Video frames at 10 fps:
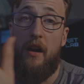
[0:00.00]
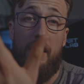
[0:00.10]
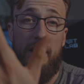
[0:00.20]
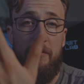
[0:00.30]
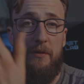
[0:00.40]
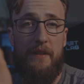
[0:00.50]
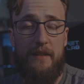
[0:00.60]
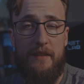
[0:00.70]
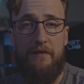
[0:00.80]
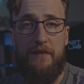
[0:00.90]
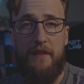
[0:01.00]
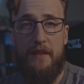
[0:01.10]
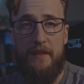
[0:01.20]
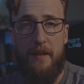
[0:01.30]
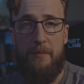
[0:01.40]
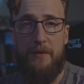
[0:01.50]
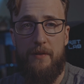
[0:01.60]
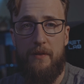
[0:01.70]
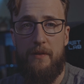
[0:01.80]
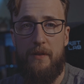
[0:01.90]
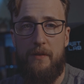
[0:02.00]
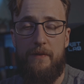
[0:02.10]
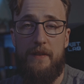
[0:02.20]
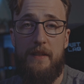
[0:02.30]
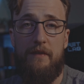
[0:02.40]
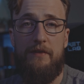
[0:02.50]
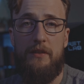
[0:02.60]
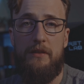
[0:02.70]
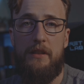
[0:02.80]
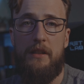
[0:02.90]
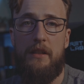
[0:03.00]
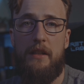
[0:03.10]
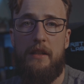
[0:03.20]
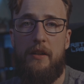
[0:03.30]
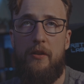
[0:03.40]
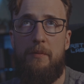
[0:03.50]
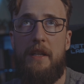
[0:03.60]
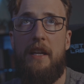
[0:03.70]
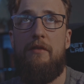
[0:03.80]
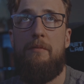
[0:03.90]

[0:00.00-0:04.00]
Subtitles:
Alright, well that's it for this episode of the devlog. I hope it gave a